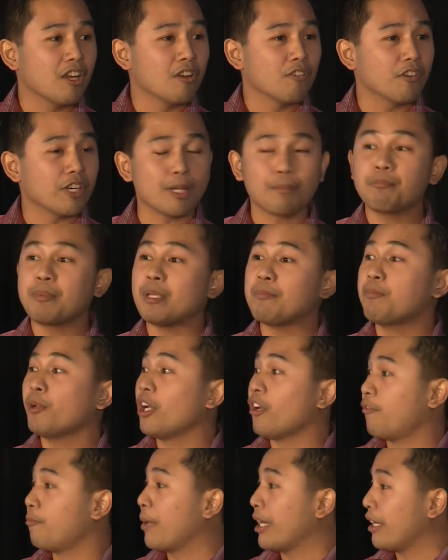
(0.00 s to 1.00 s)
for the people
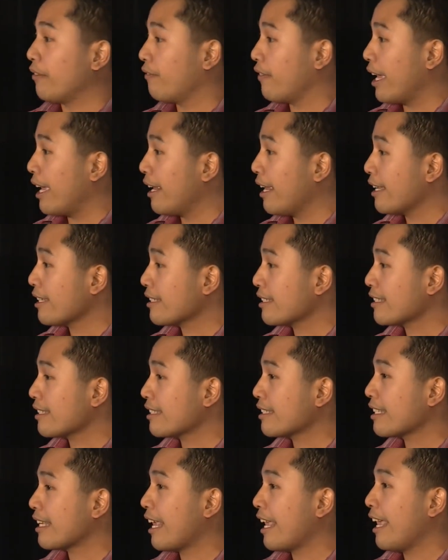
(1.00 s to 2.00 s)
of
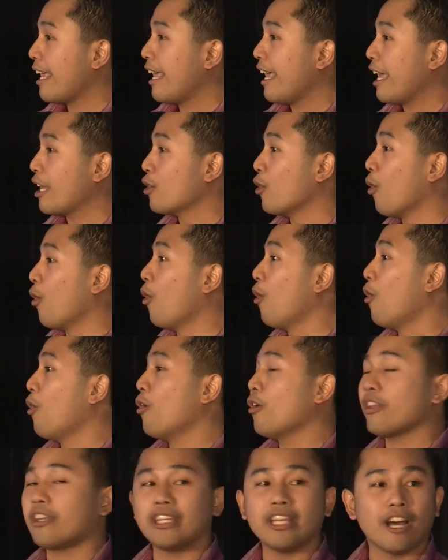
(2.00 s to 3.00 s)
Mariveles and
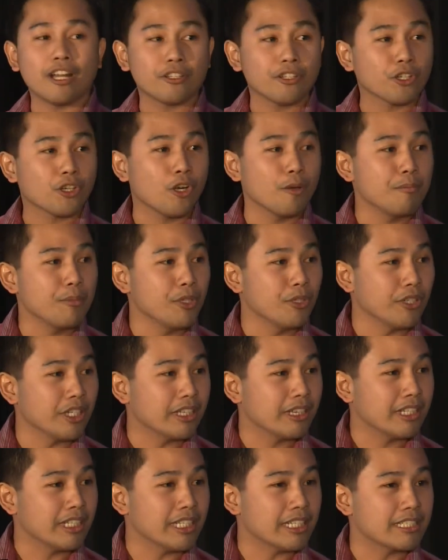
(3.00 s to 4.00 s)
all the other
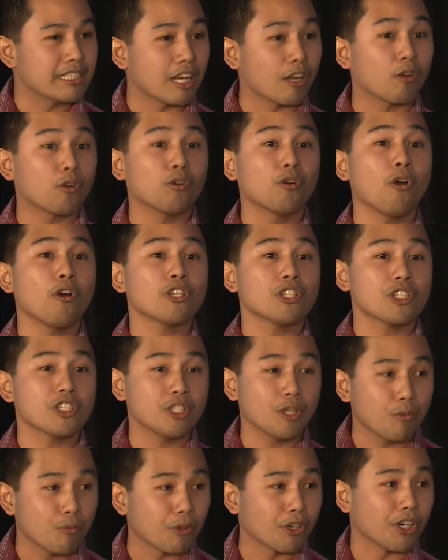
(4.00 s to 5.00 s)
communities across the
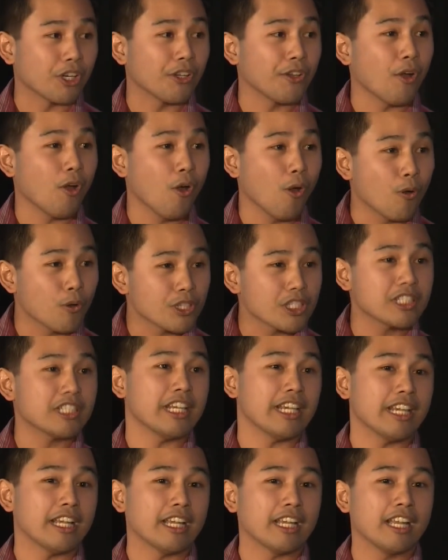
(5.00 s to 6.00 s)
world
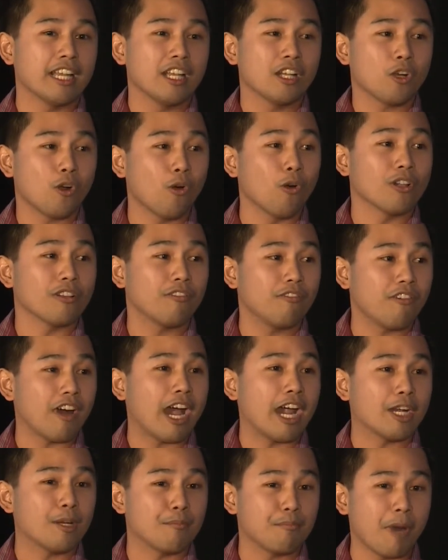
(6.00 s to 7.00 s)
hosting
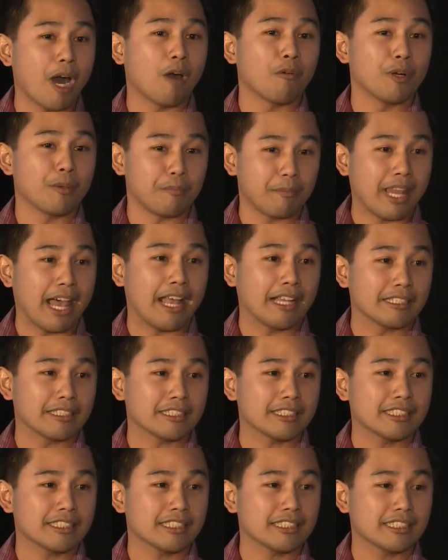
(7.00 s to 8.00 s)
coal-fired power
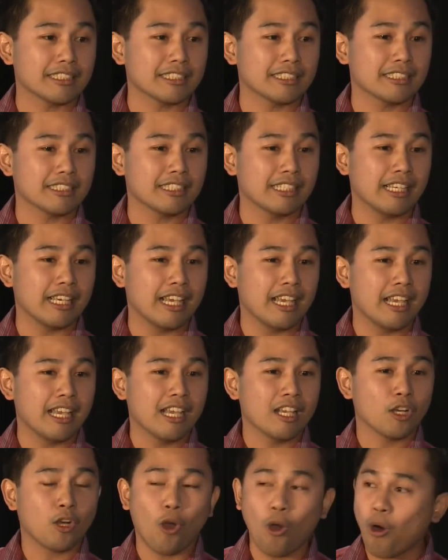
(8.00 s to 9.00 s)
plants.
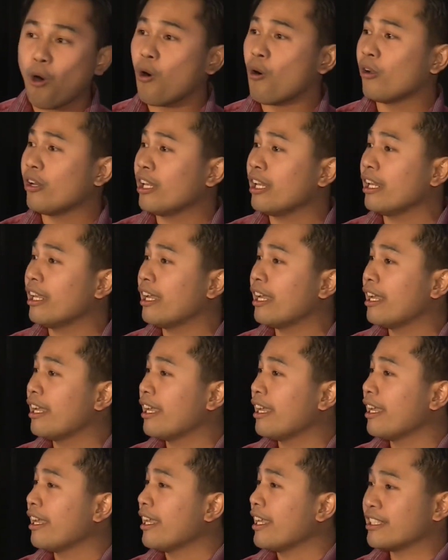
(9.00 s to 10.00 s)
Coal
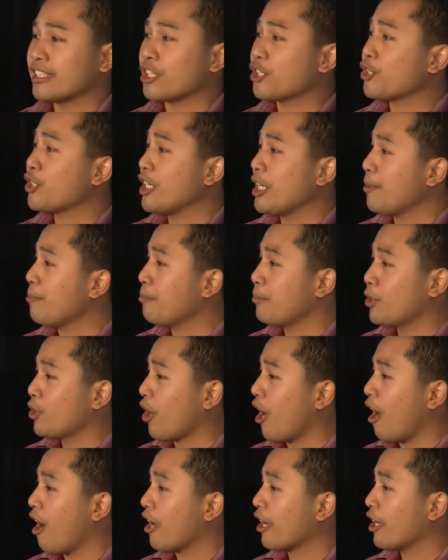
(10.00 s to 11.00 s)
is a cheap
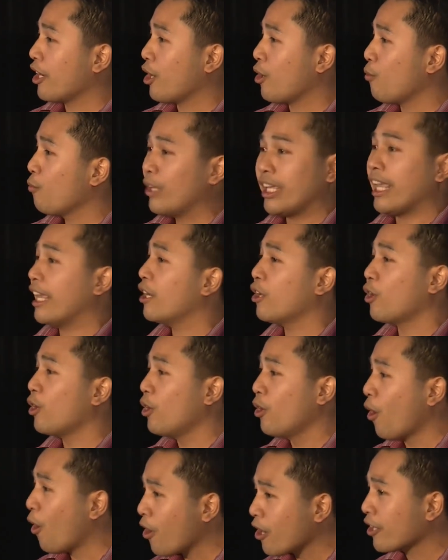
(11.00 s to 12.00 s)
drug we can no
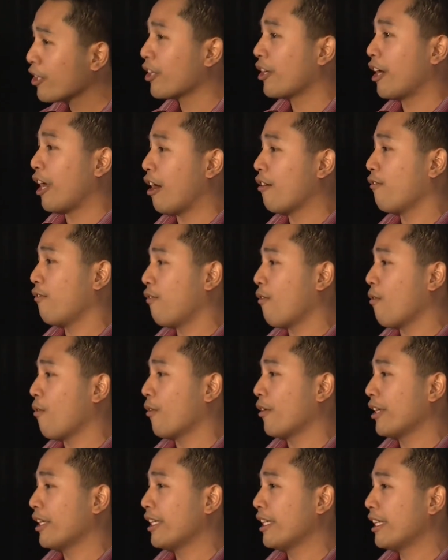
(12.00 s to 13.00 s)
longer afford.